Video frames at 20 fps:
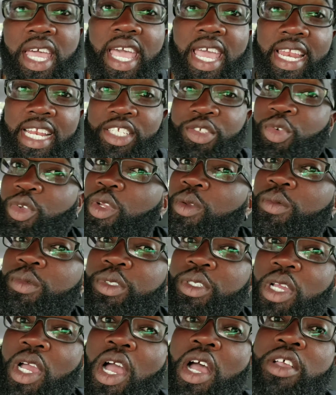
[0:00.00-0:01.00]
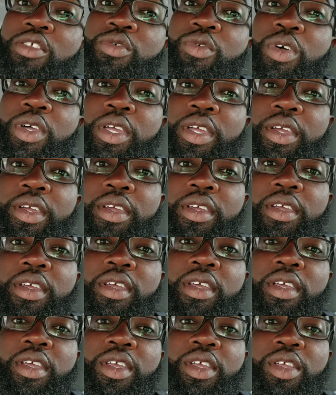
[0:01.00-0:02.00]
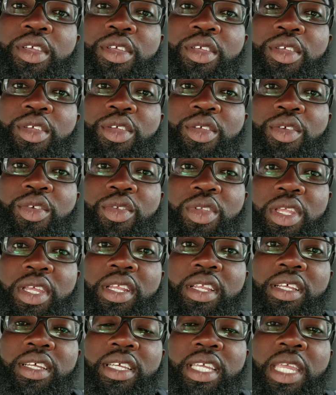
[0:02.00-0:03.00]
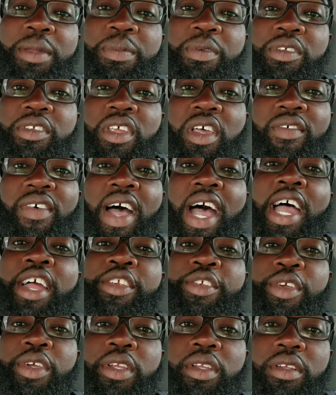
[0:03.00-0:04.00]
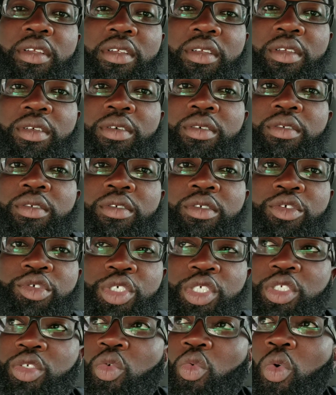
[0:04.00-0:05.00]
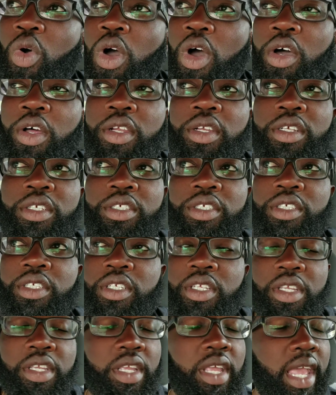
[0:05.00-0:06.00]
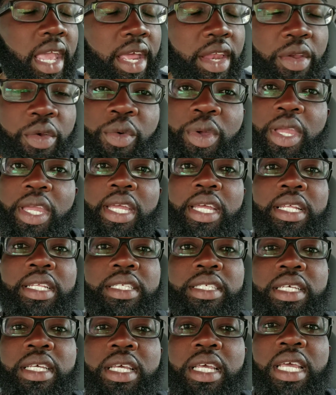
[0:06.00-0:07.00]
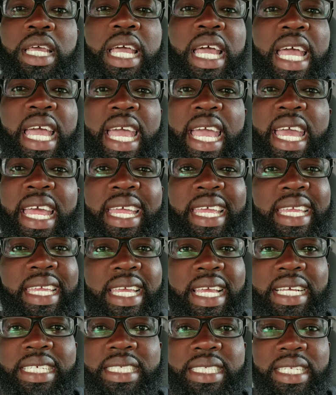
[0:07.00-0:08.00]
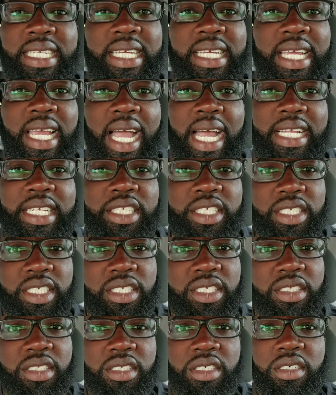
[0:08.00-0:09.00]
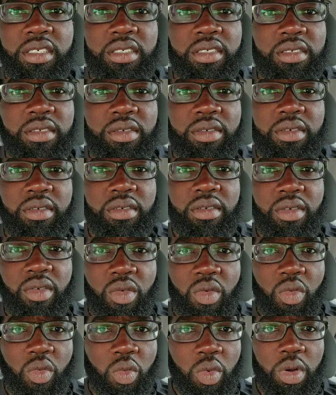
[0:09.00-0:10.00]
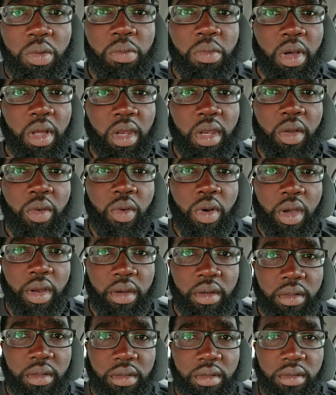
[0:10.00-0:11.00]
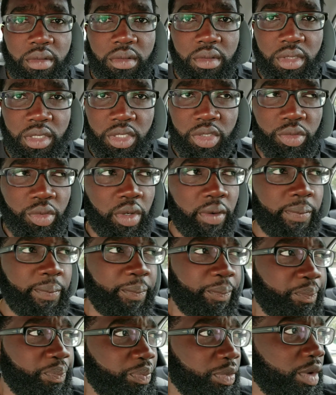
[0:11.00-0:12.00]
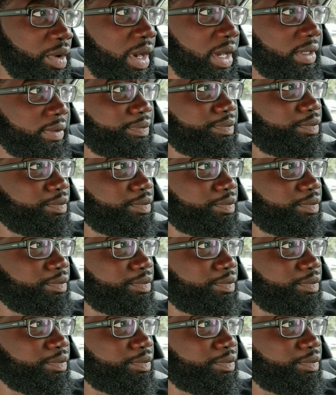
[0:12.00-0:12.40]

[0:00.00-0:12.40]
And that's one of them jobs where you need to keep yourself hydrated, you know, drinking water, just Gatorades. Yesterday, I just took one bottle of water, just one, right?